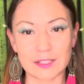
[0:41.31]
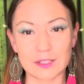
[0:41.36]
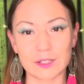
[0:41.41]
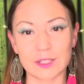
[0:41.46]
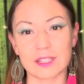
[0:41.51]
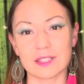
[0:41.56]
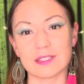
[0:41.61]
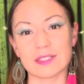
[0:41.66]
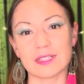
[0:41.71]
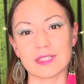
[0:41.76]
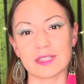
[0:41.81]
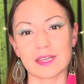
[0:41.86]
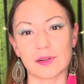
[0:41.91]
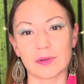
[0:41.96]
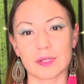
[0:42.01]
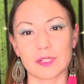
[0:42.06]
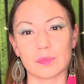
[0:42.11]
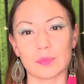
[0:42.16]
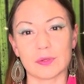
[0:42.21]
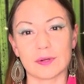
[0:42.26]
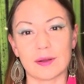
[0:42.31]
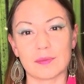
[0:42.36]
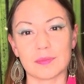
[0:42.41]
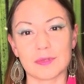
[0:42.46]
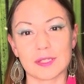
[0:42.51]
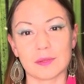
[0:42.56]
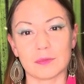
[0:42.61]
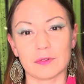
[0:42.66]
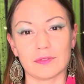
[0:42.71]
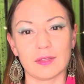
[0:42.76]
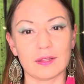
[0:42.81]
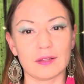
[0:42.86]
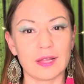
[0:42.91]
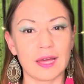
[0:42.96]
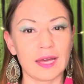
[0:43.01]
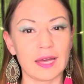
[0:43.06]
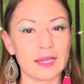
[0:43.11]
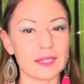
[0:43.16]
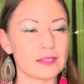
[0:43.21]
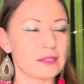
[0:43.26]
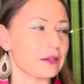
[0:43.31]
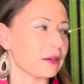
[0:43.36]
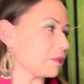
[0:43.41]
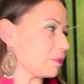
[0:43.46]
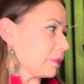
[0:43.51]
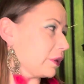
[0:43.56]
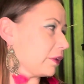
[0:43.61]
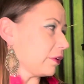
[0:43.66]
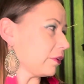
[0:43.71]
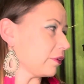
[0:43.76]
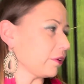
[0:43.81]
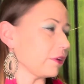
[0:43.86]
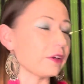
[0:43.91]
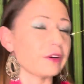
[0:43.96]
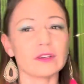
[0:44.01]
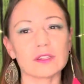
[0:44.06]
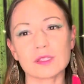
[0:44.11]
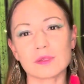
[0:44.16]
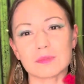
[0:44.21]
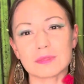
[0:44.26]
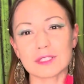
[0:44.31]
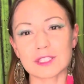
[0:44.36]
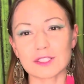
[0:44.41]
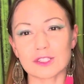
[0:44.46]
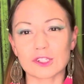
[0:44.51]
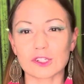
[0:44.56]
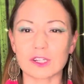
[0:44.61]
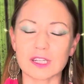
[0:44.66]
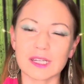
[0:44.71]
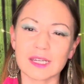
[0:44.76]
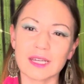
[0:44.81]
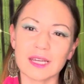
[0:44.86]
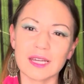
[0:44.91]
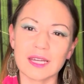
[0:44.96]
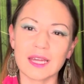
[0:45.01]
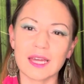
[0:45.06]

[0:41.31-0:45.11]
You can see I already put up some of the lights, got my little Christmas tree.